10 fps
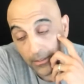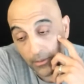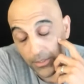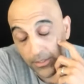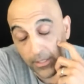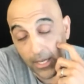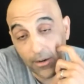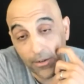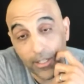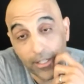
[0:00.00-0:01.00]
Question of the
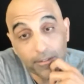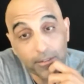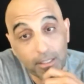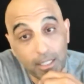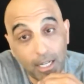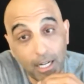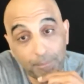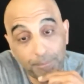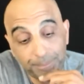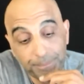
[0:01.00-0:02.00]
hour, ain't it? um,
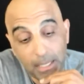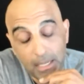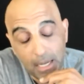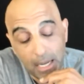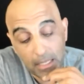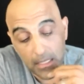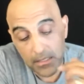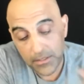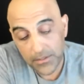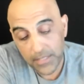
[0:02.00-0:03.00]

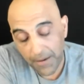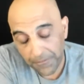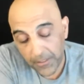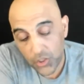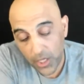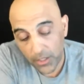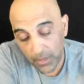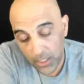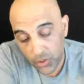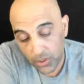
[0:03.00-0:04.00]
it's definitely
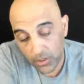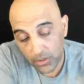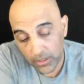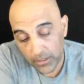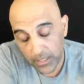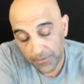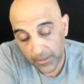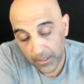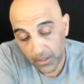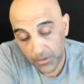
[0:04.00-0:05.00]
generational. It
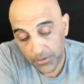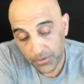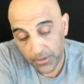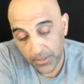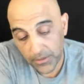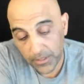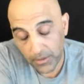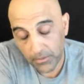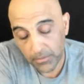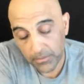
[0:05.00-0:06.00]
definitely goes through these, you
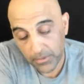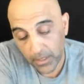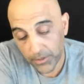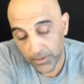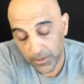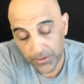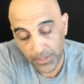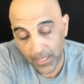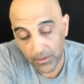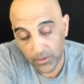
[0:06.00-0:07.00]
know, hundred year
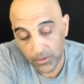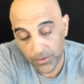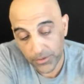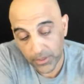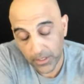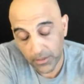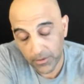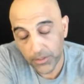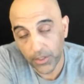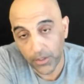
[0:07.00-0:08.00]
cycles, or you know,
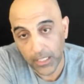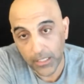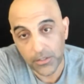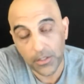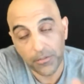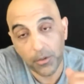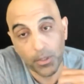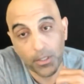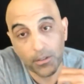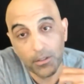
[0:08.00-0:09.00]
the turnings, if you
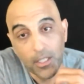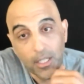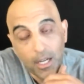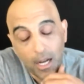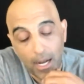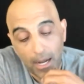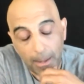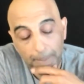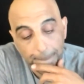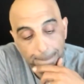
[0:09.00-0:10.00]
will.
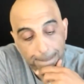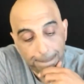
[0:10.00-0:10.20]
Um,